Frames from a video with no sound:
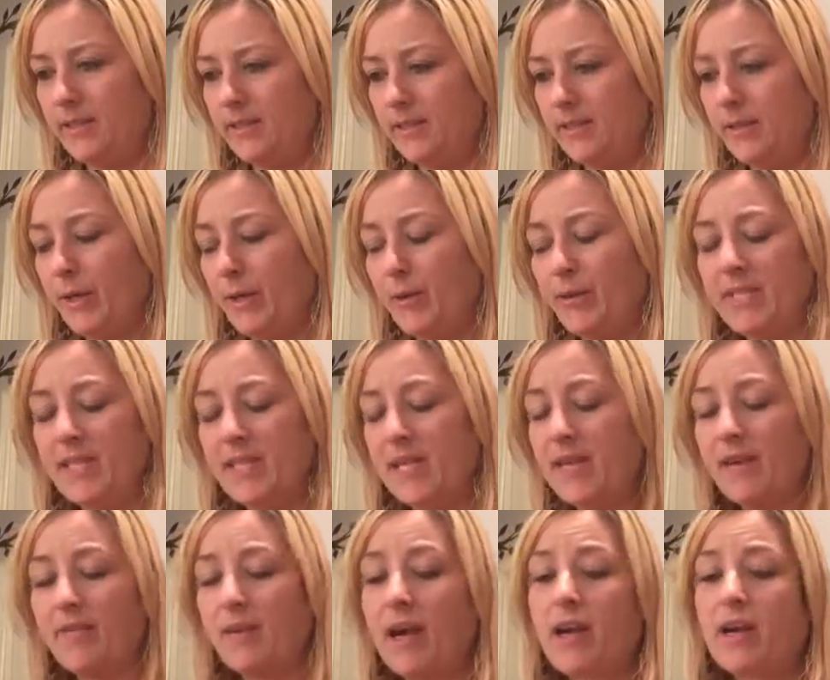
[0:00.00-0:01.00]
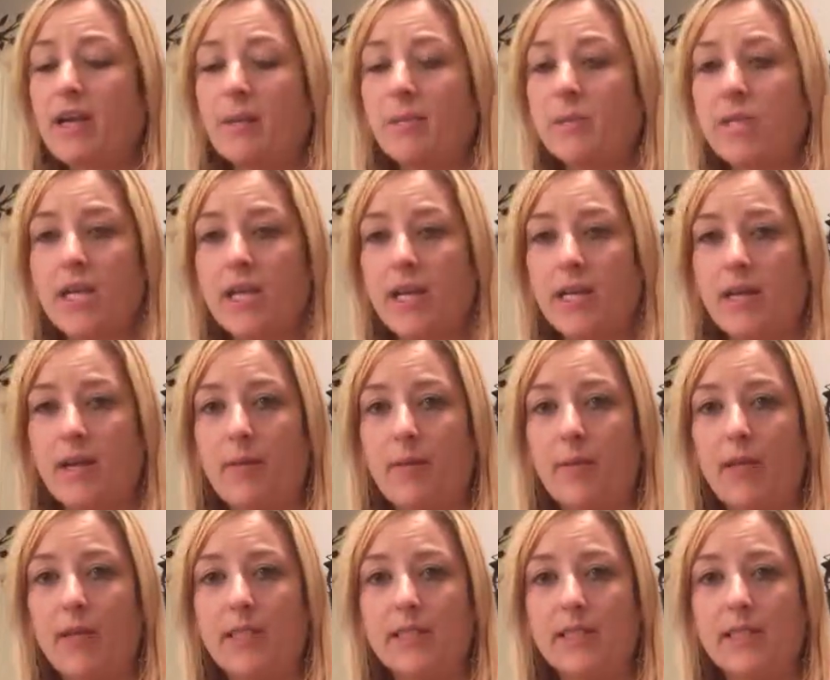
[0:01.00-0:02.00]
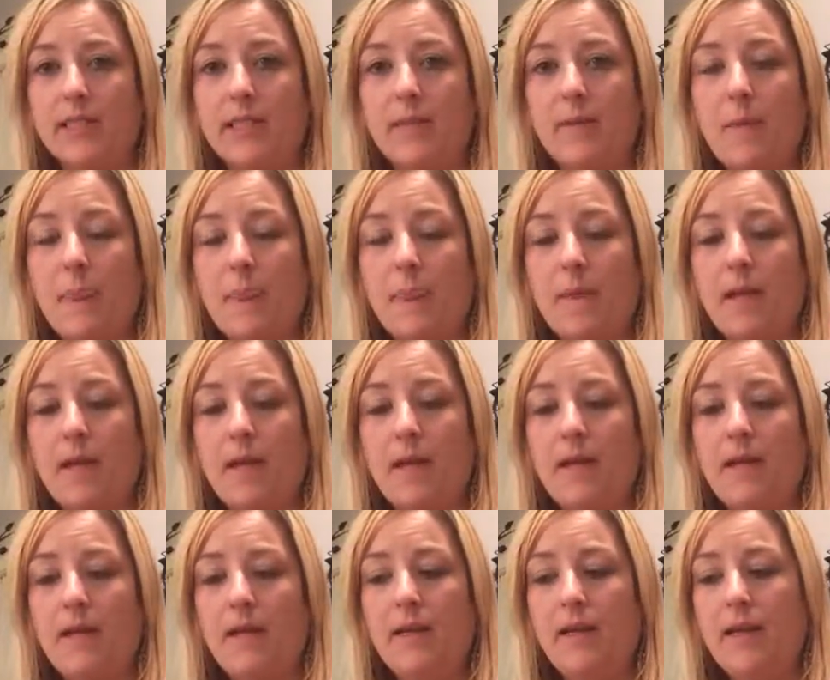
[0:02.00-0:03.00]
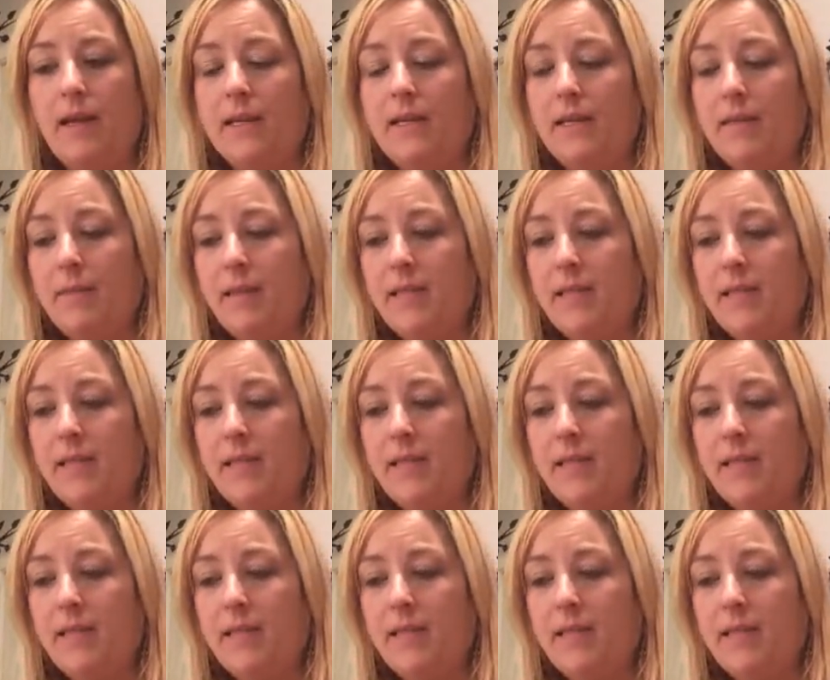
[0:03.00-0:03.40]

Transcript: So anyways, I never ended up taking that medicine. In the